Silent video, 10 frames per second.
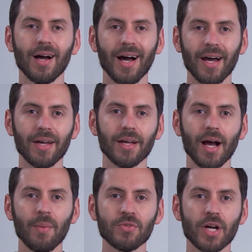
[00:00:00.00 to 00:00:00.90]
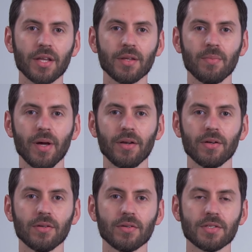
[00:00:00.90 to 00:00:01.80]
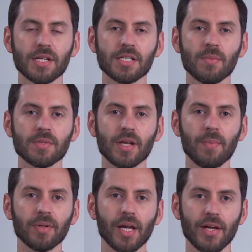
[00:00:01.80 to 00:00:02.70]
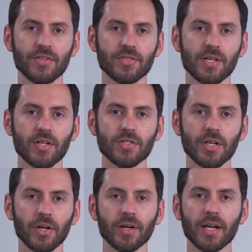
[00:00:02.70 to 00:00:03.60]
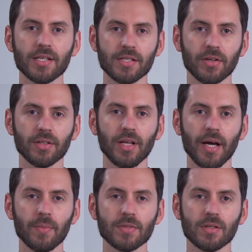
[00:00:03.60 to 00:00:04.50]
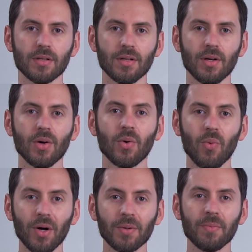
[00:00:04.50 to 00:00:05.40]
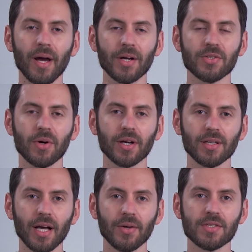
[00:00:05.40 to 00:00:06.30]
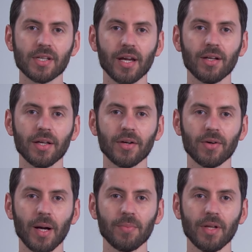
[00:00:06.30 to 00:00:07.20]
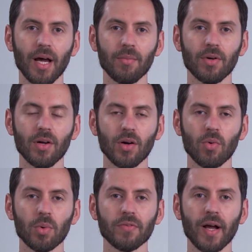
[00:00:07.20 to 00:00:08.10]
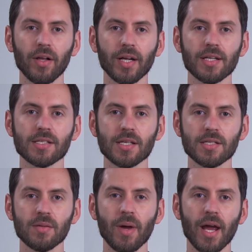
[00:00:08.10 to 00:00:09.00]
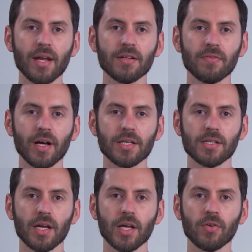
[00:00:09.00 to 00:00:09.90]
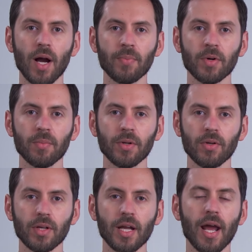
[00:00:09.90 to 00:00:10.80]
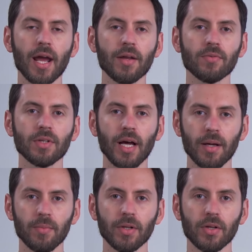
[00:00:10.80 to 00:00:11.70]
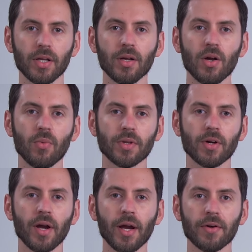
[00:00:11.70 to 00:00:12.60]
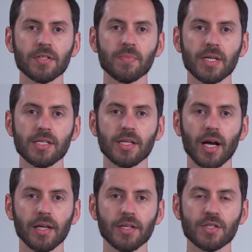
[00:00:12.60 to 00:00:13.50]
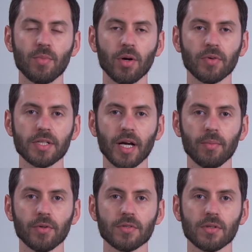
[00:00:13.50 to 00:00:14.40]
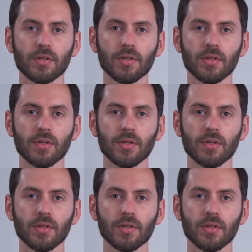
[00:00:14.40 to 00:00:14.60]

Hi, I'm Jonathan Bender, Systems and Applications Engineer at Astera Labs. Welcome back to our Cloud Scale Interop Lab, where we validate system and device interoperability and reliability with our Aries PCIe Smart Retimers.